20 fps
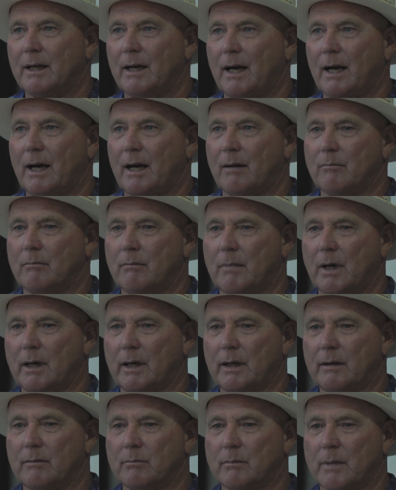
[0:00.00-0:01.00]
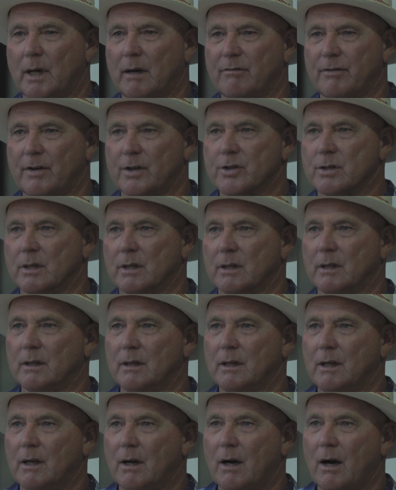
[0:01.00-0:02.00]
my vision
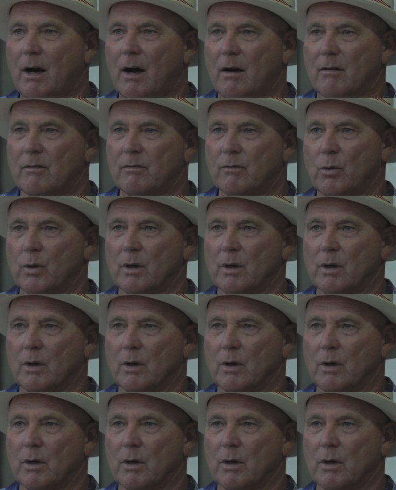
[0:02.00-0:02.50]
of